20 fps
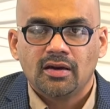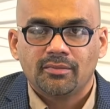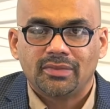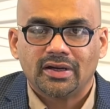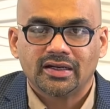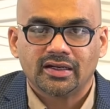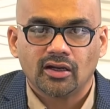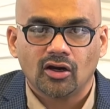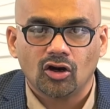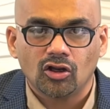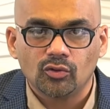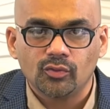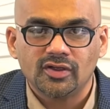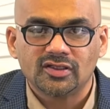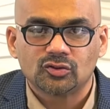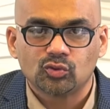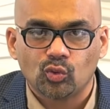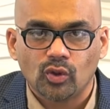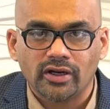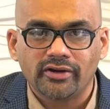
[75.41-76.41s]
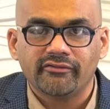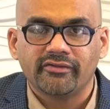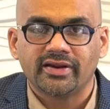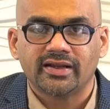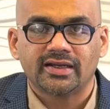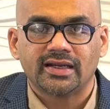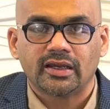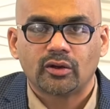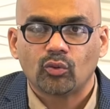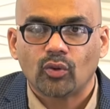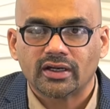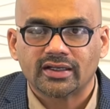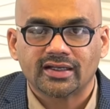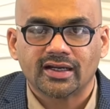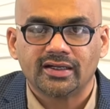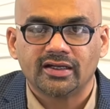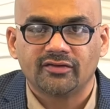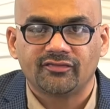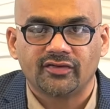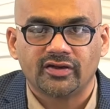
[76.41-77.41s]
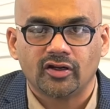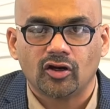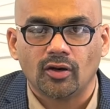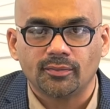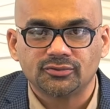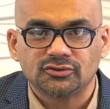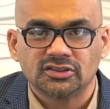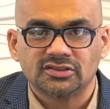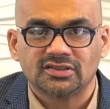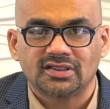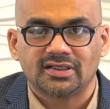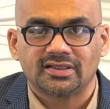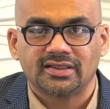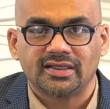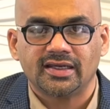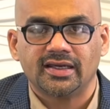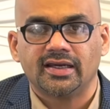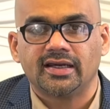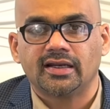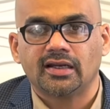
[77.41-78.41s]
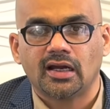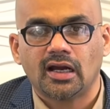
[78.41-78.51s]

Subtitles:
but always wondering like what kind of an options are there,